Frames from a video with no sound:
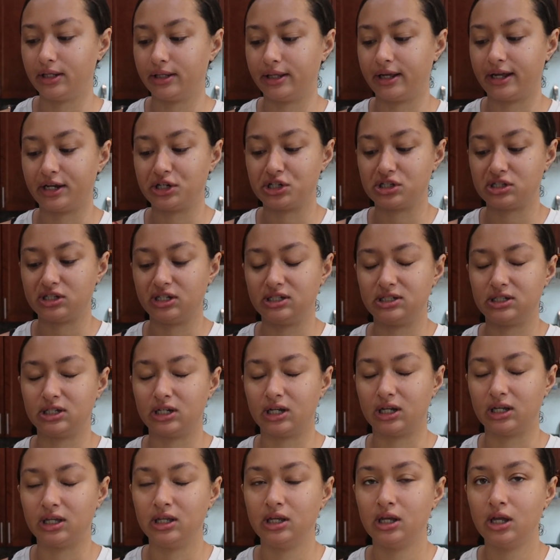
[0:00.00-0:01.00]
Like, I just need
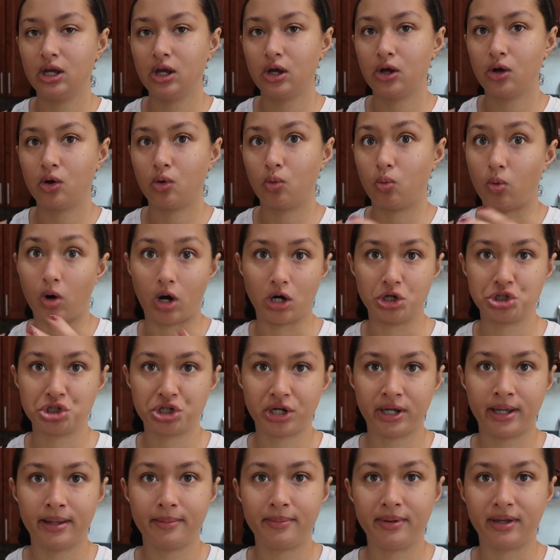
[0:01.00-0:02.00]
to wash
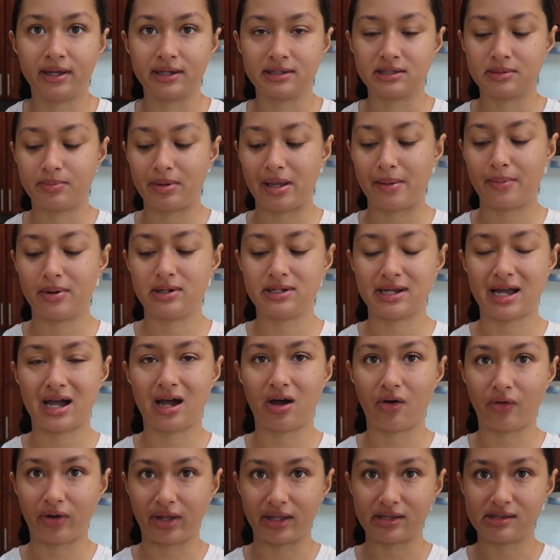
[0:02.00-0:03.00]
it because the paper
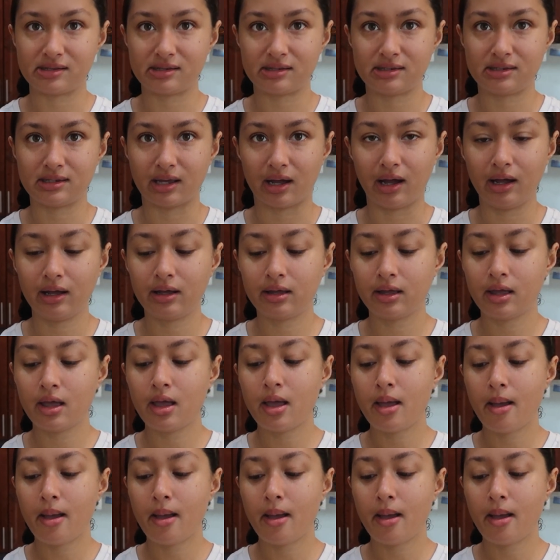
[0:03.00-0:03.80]
towel gets stuck.